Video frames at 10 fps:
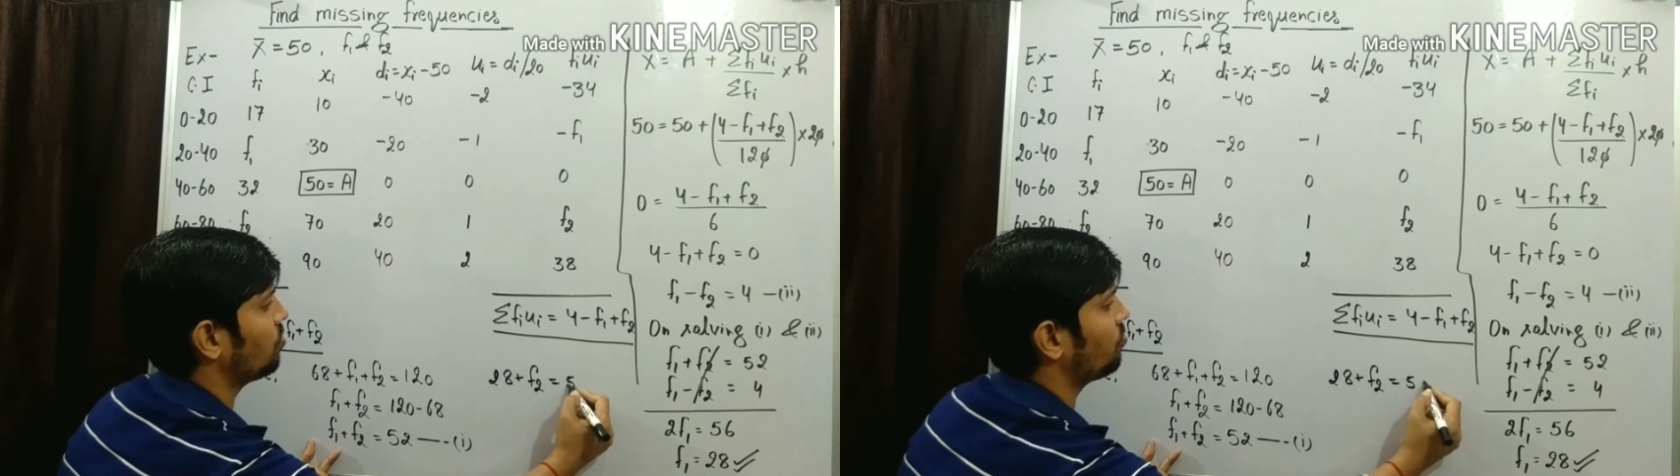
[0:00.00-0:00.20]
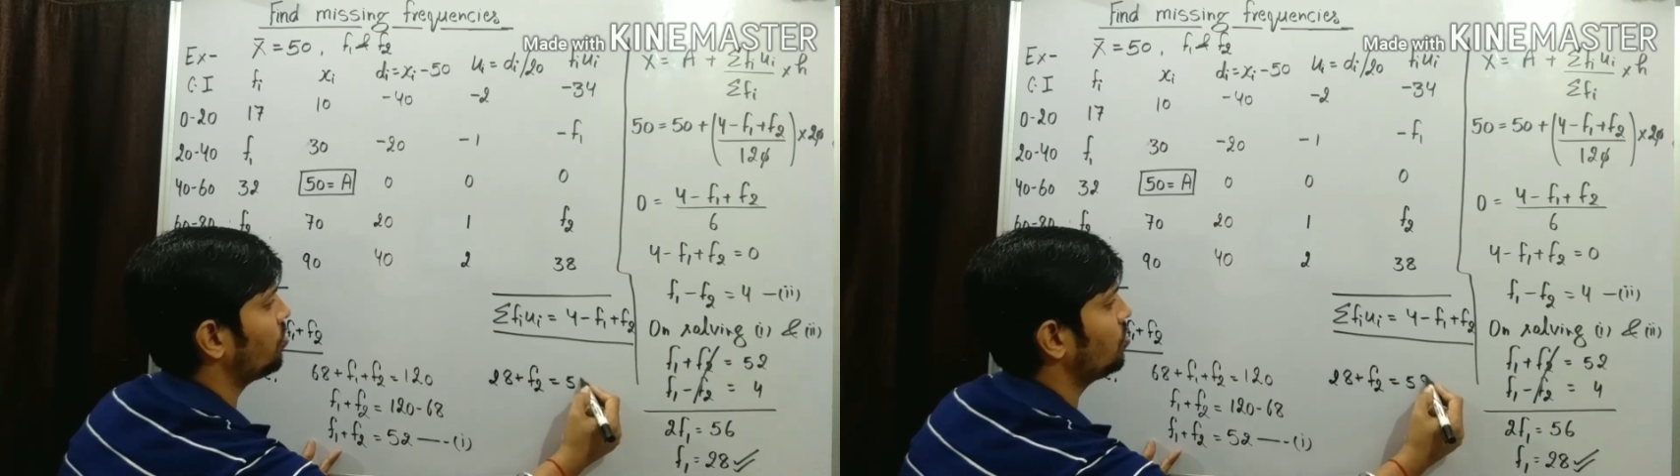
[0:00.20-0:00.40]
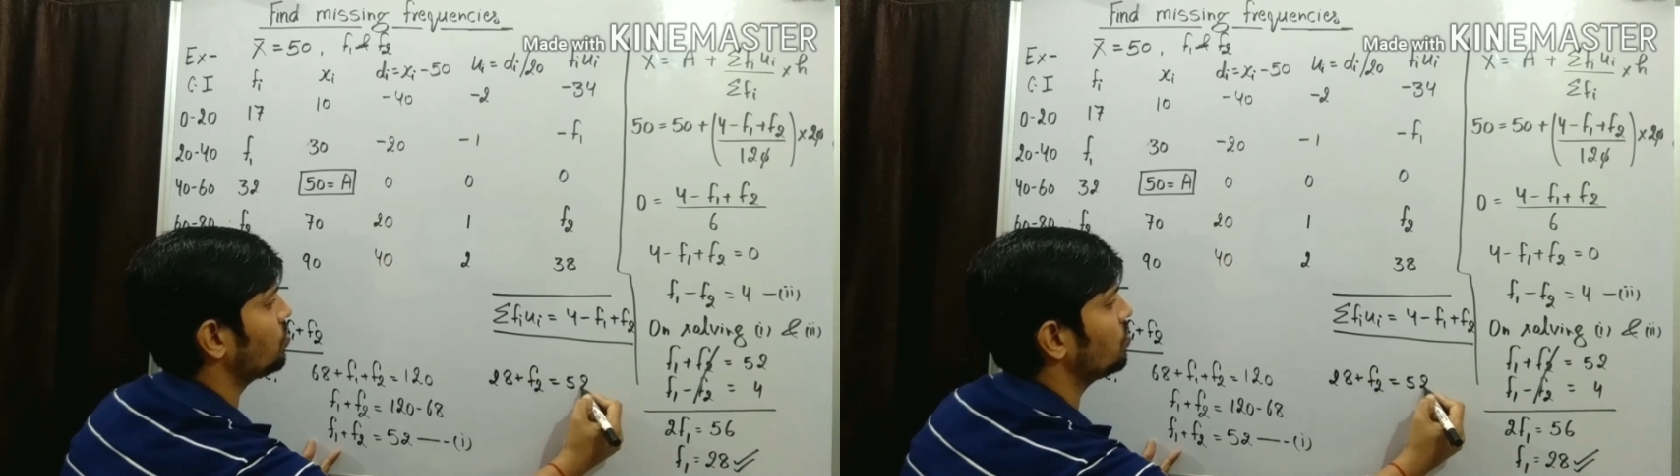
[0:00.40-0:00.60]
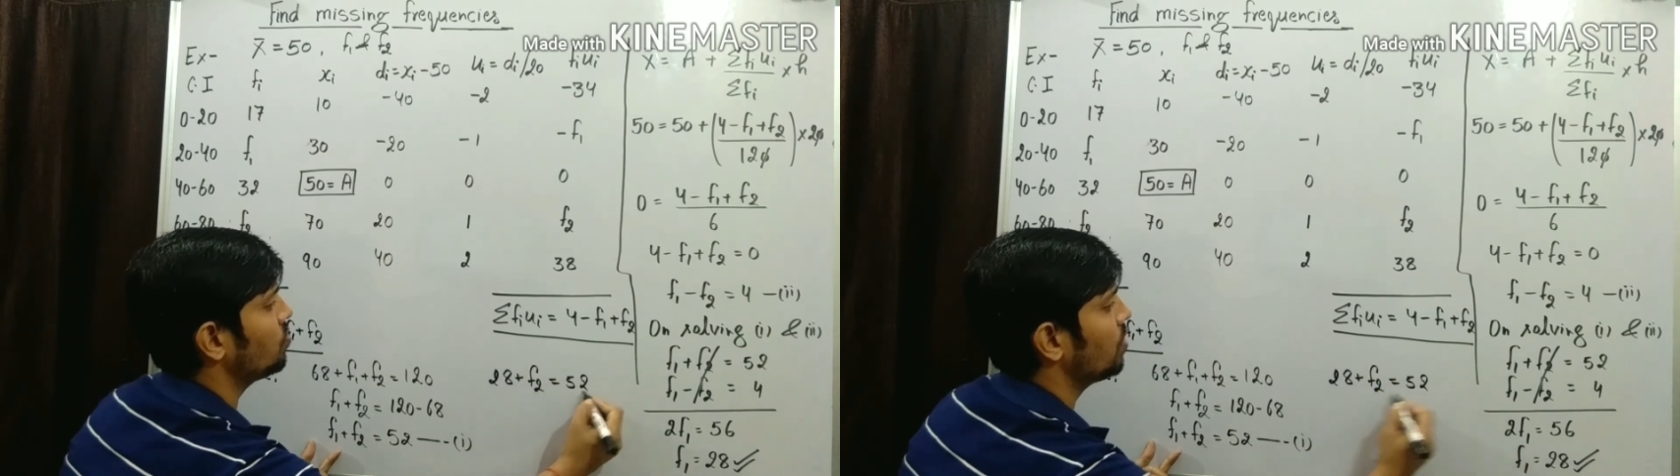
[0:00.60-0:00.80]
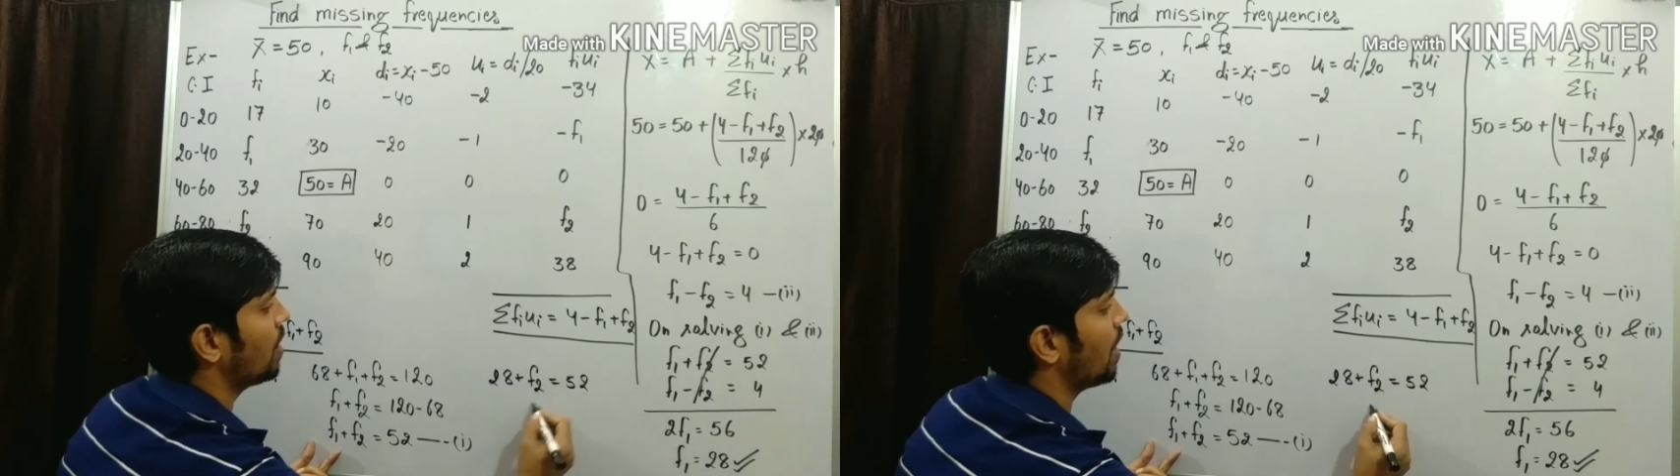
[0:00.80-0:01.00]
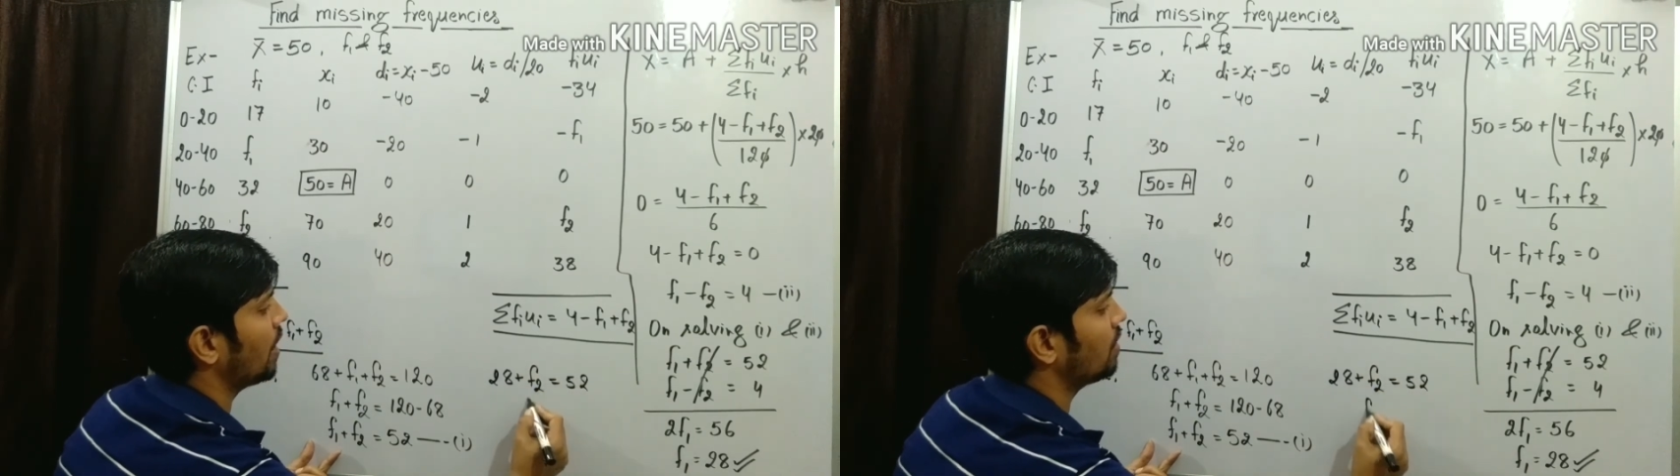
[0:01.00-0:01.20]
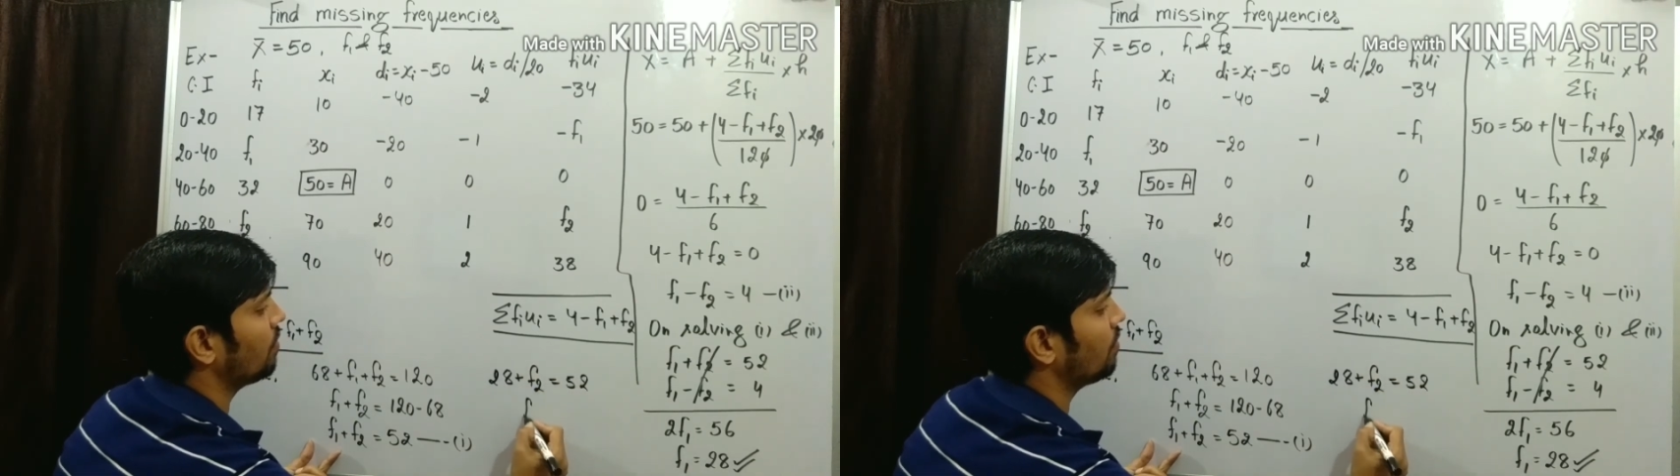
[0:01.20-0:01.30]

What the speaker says: 52 and the